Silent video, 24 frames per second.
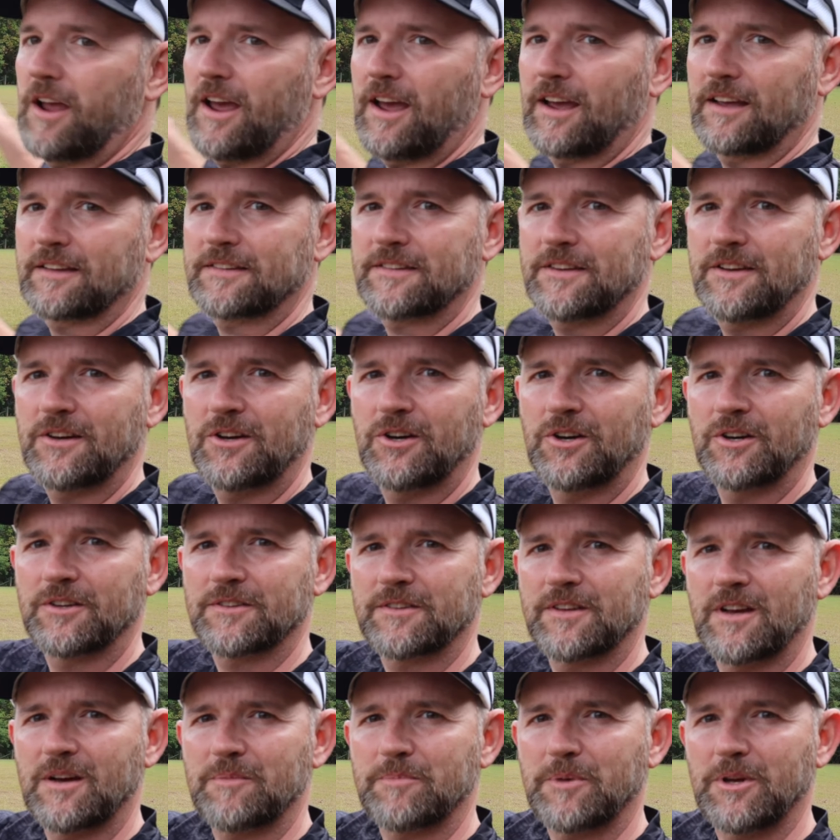X
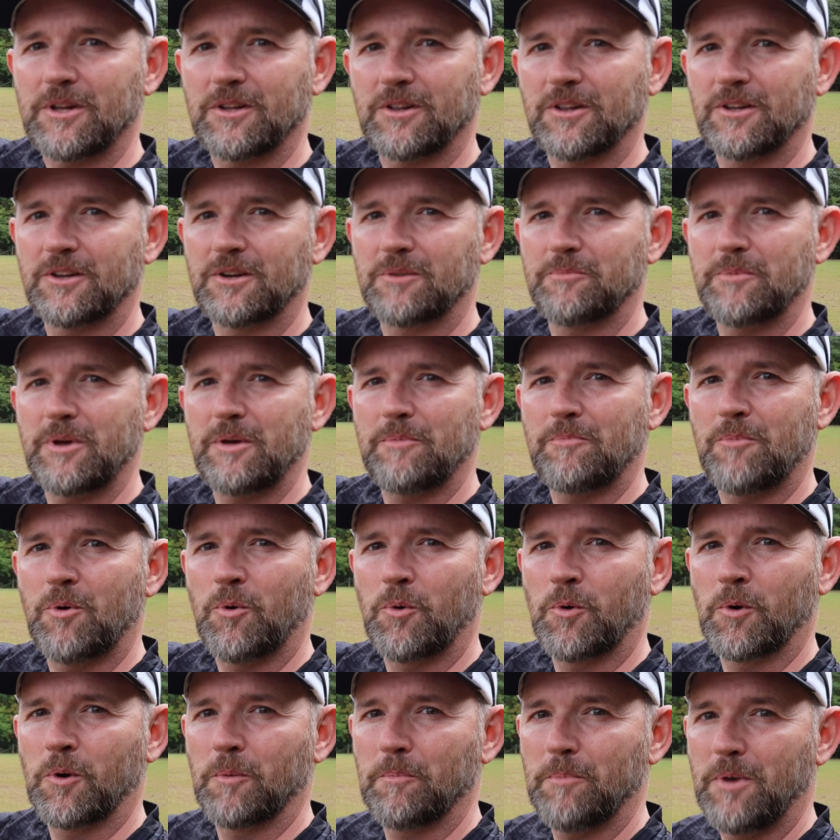hooks up a little bit
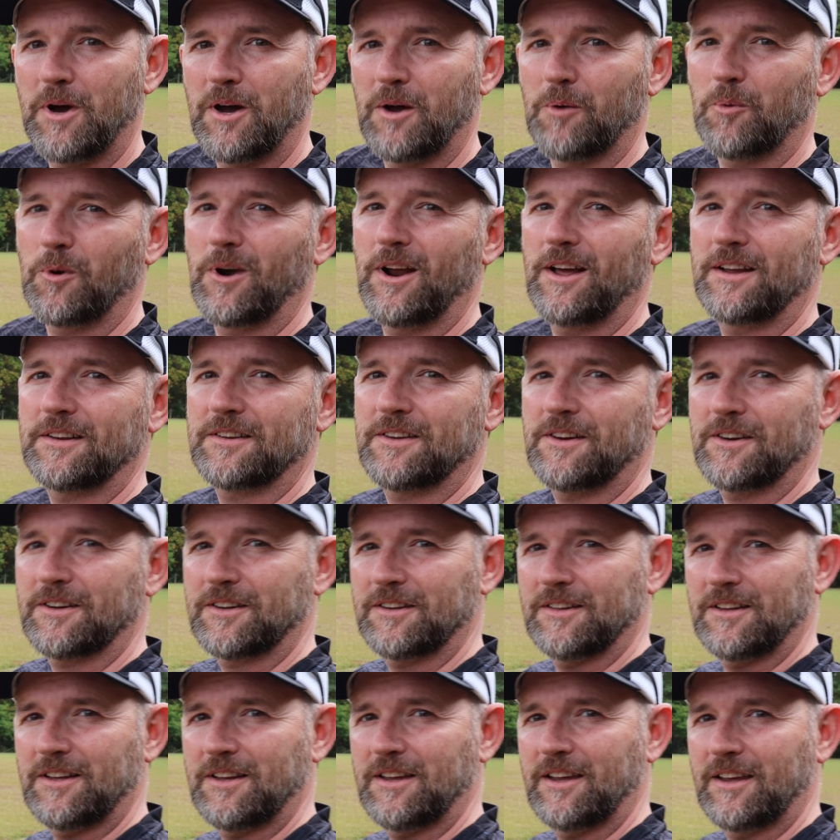more, but we're not
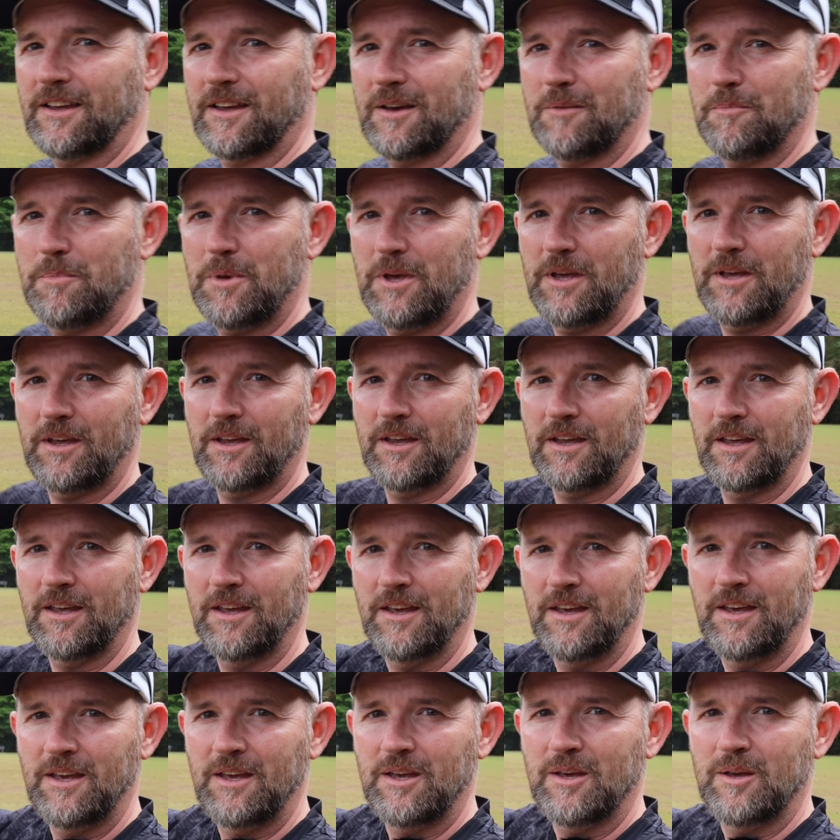talking like a big
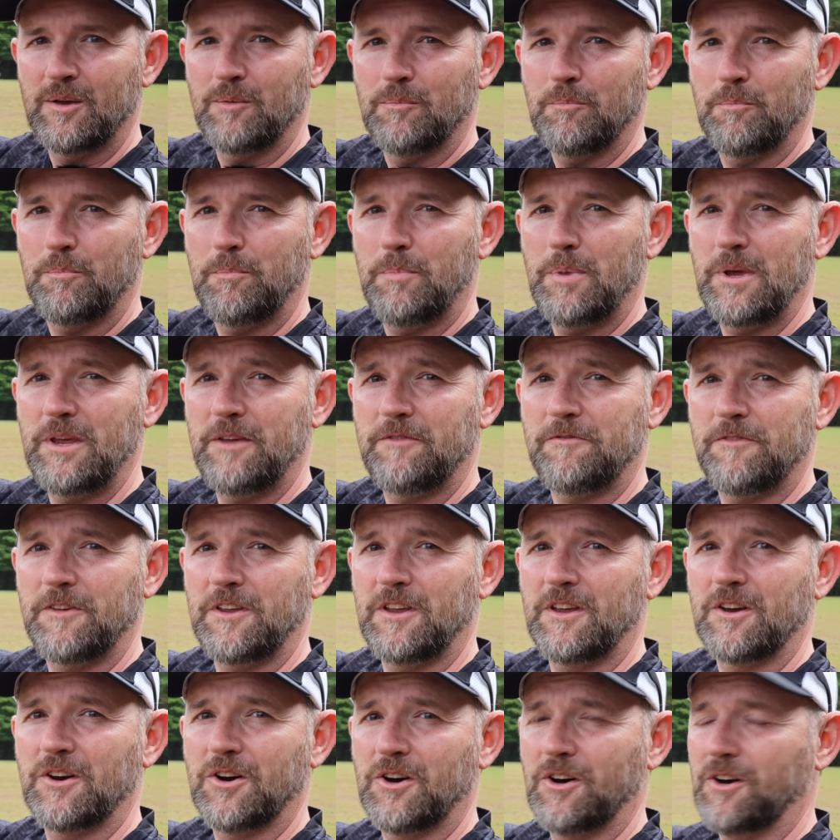
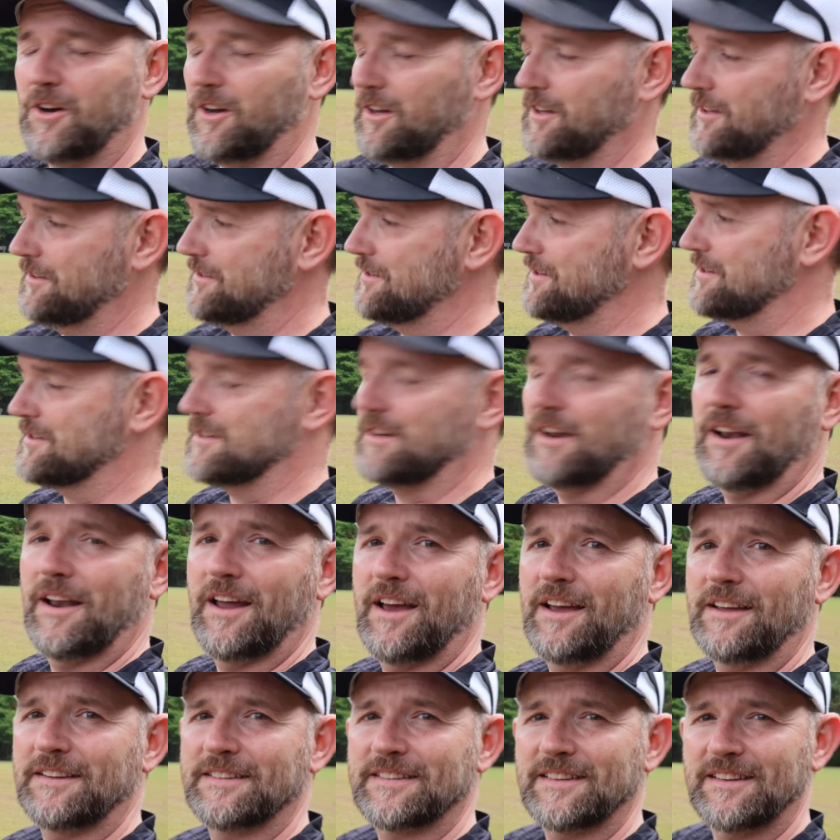beefy hook. It's just a
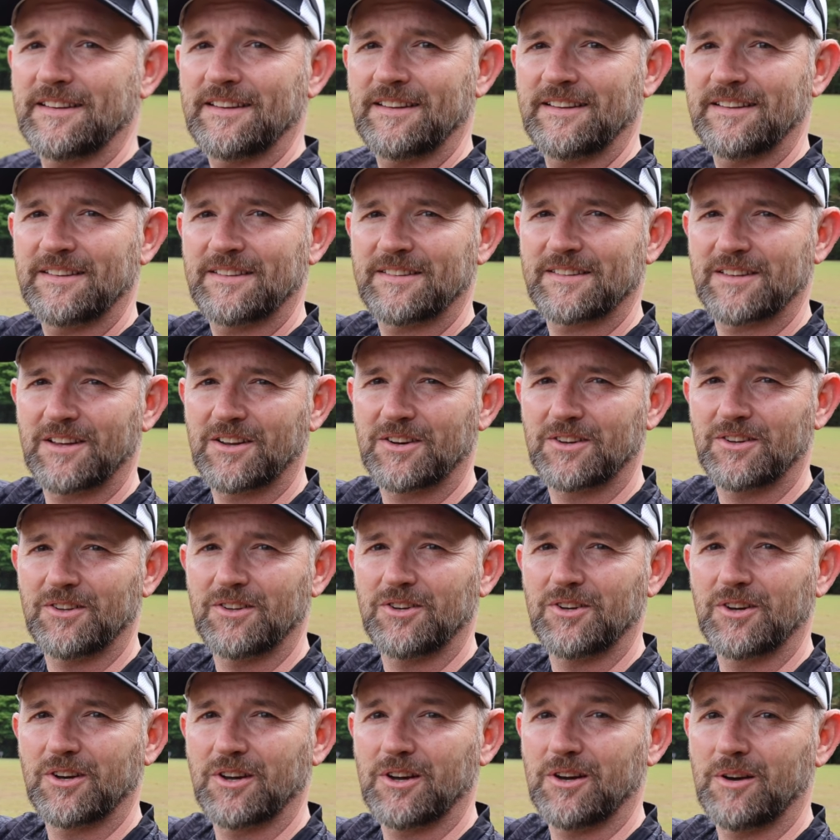nice subtle
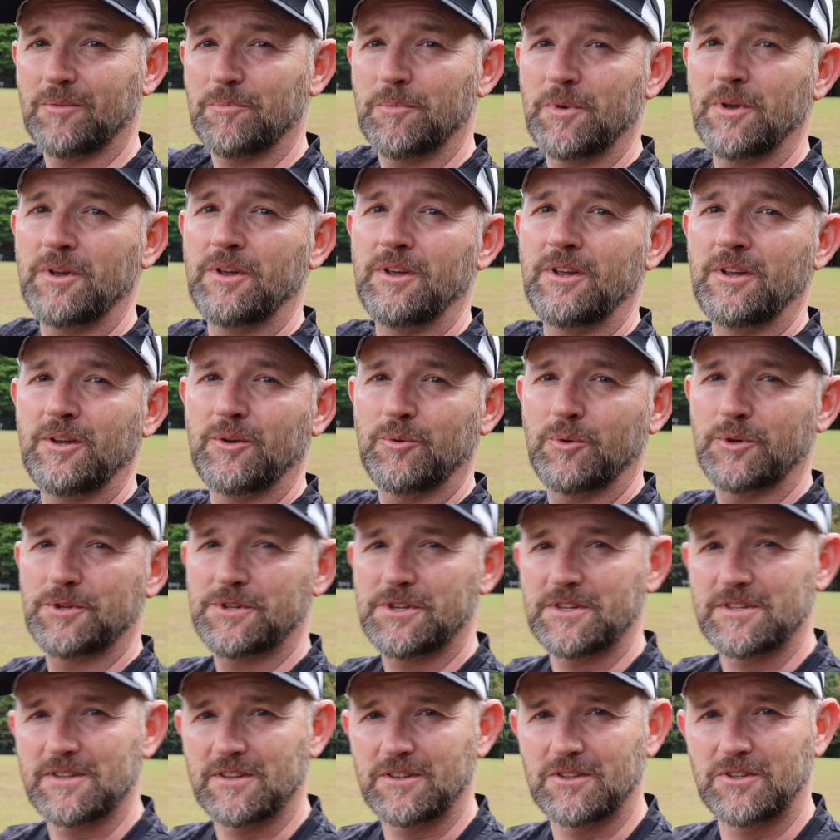hookup, which
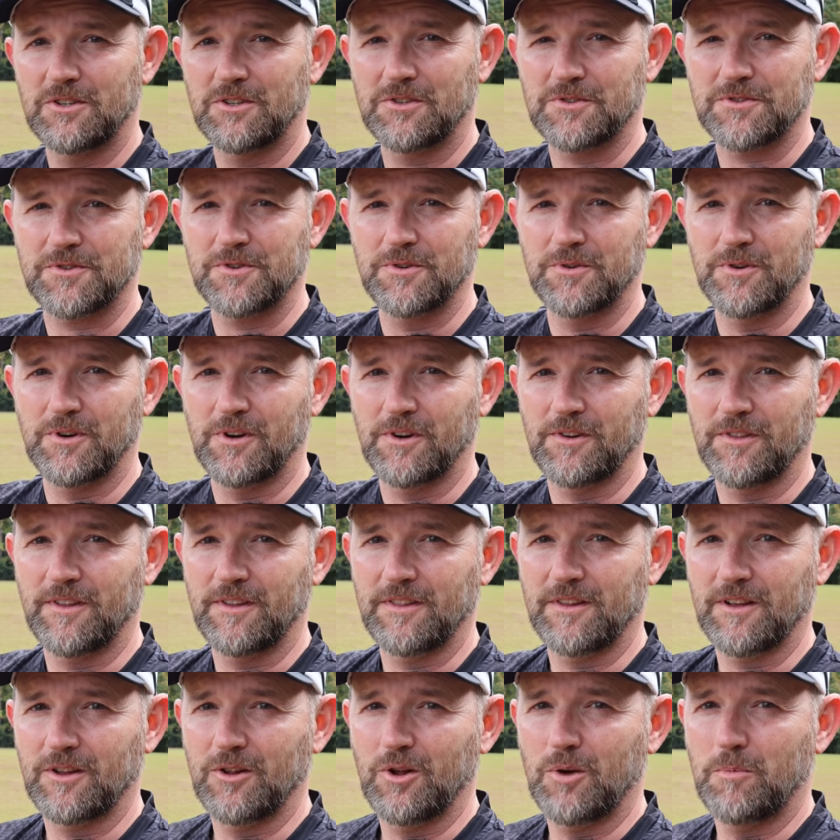is a little sooner
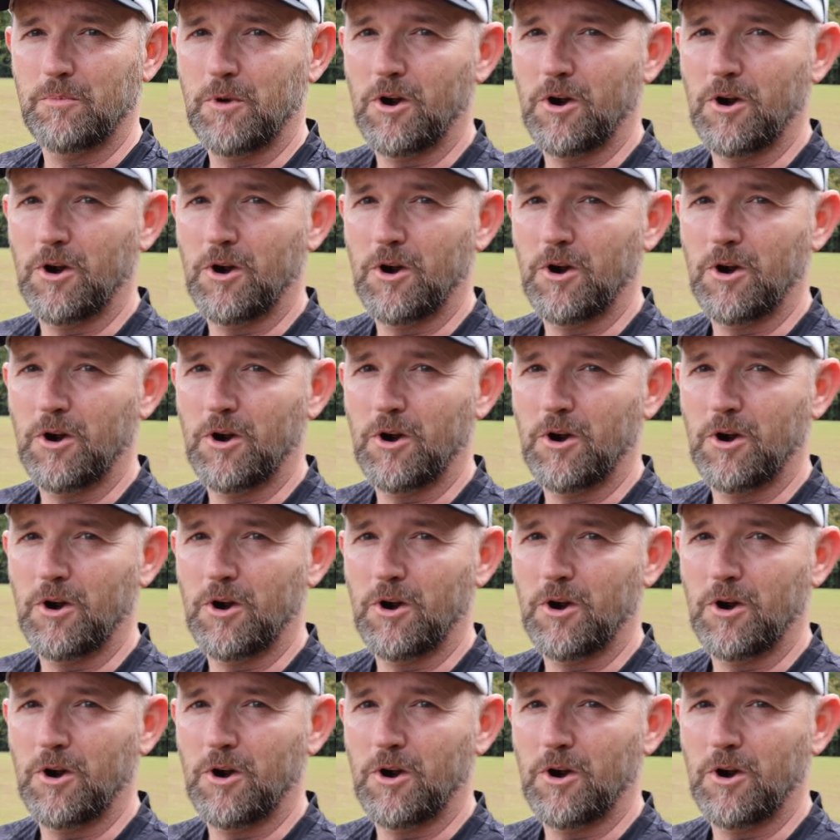than the Glow